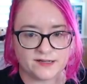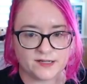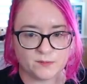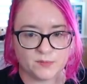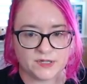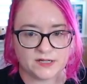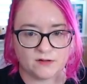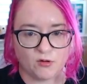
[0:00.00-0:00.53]

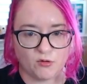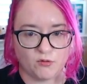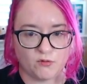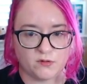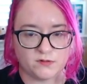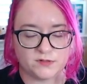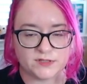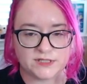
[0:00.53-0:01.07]
big old
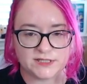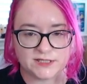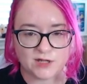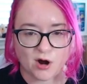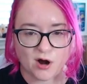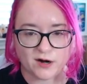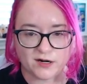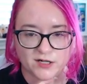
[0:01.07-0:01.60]

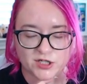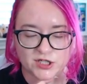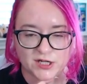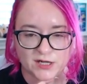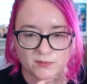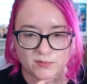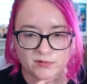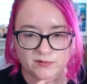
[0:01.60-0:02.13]
star
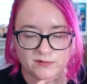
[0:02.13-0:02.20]
shape.